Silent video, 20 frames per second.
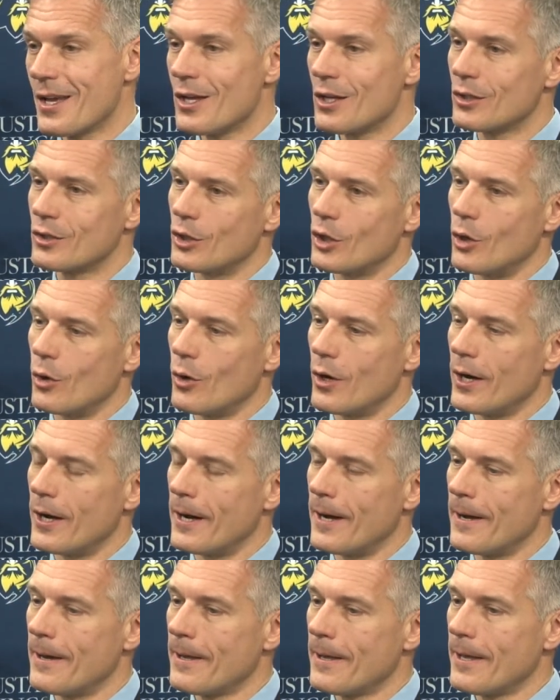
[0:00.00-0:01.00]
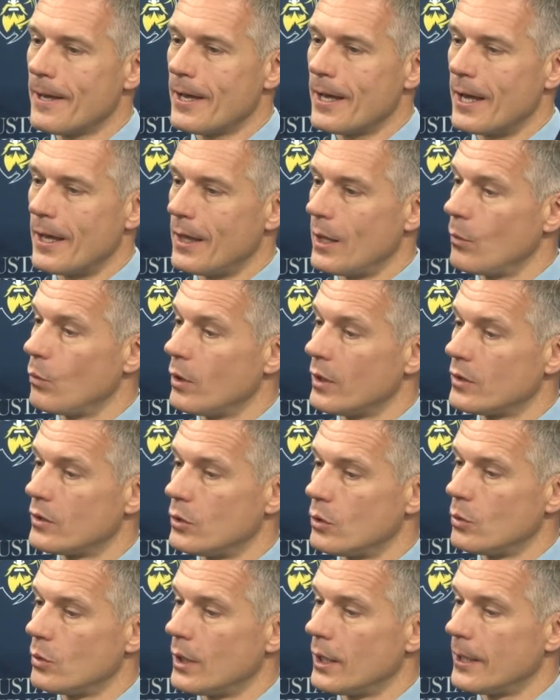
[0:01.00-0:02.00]
So, and then went
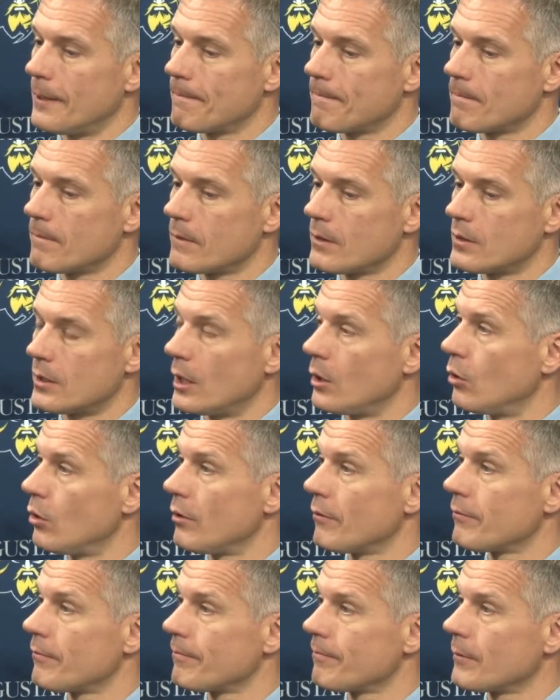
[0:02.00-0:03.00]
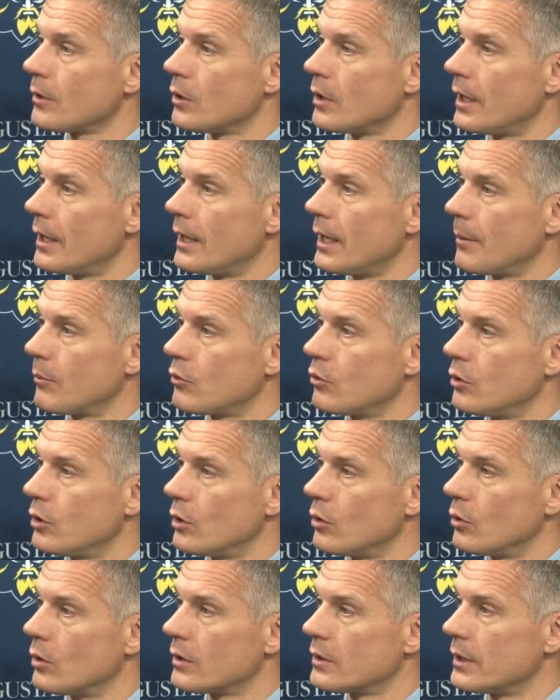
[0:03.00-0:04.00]
to St. Olaf. Yeah, an opportunity
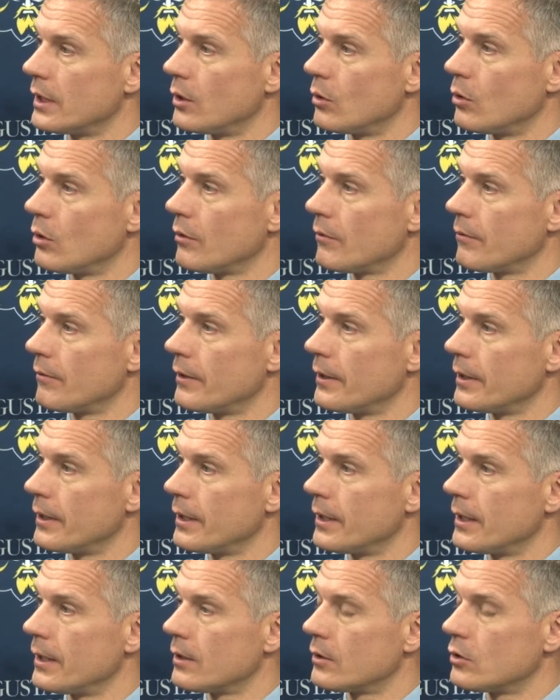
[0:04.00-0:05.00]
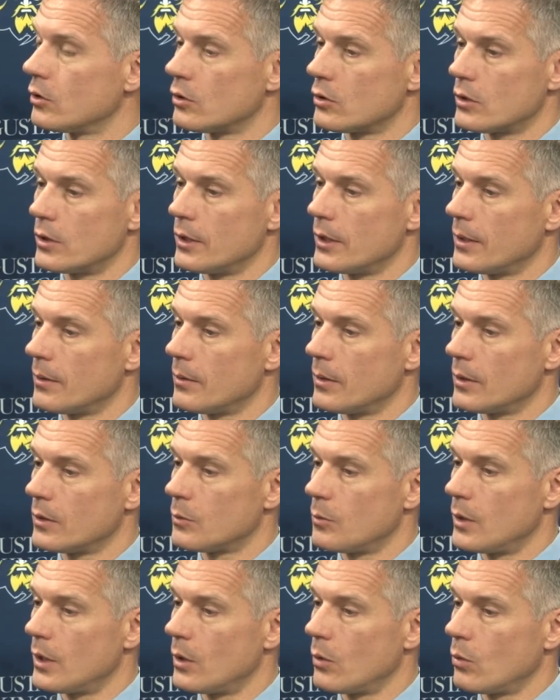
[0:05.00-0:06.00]
to go to St. Olaf, and it's just it's
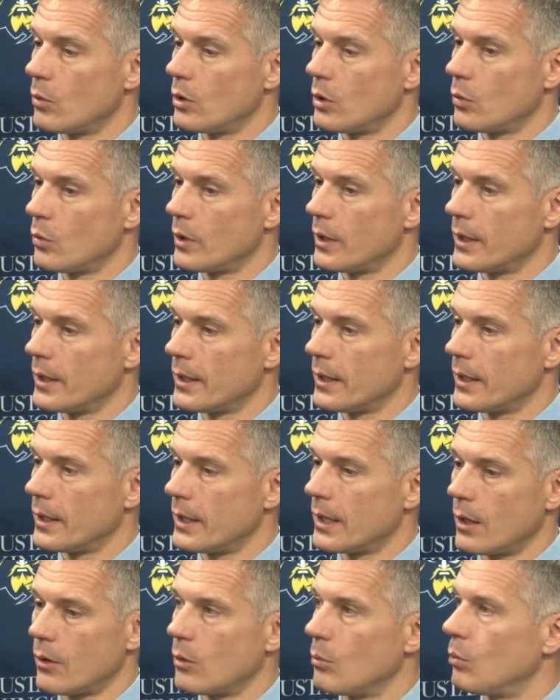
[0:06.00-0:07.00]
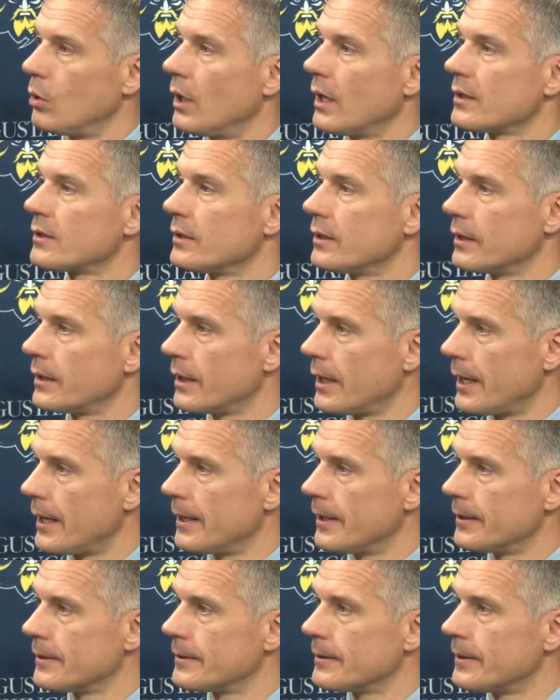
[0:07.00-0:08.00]
been a whirlwind, and now the blessing that
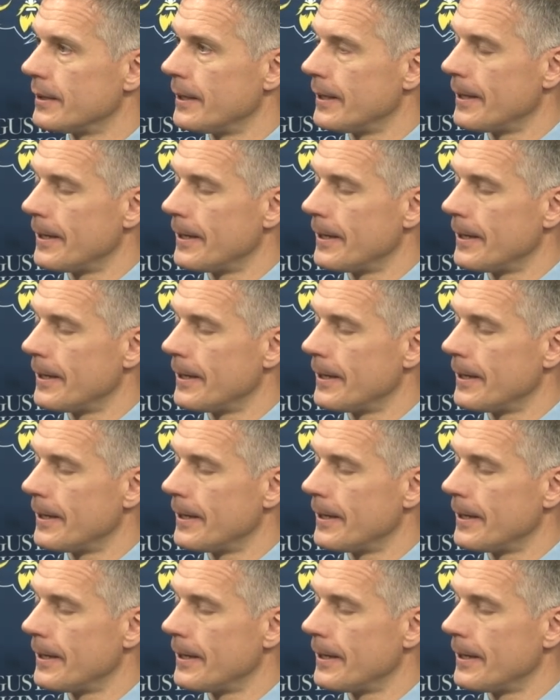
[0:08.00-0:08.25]
is